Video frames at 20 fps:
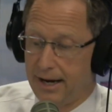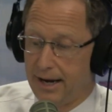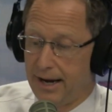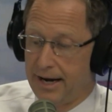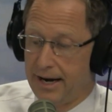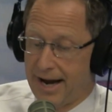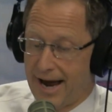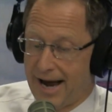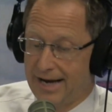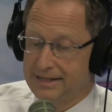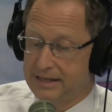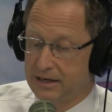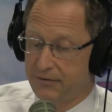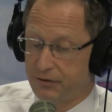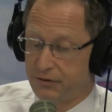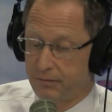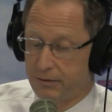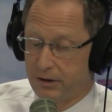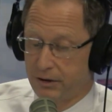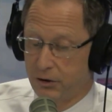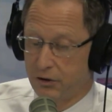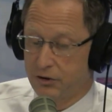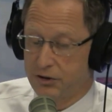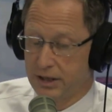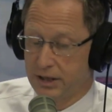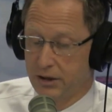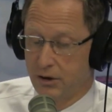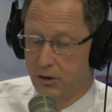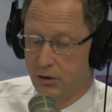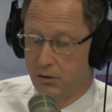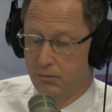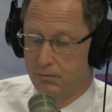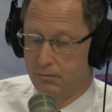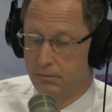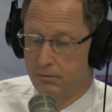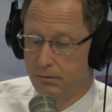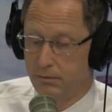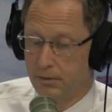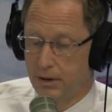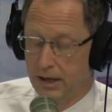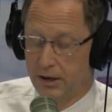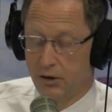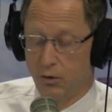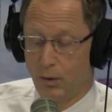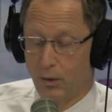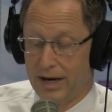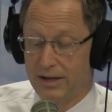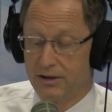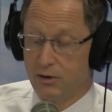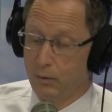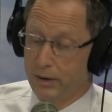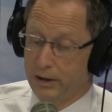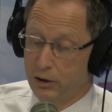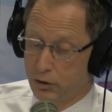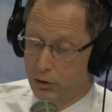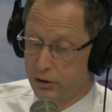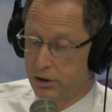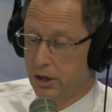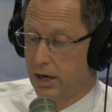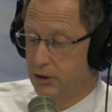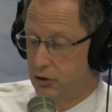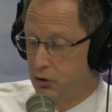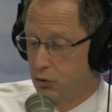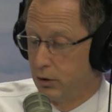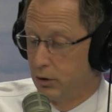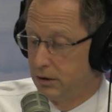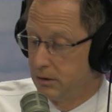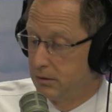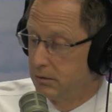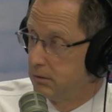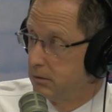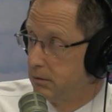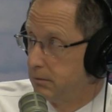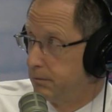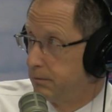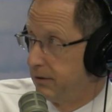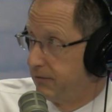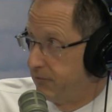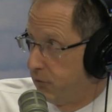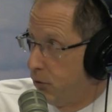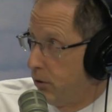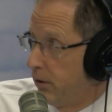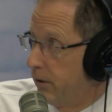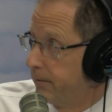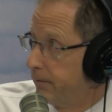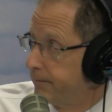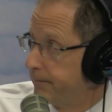an asset from the nursing home in a way that we could not do it before.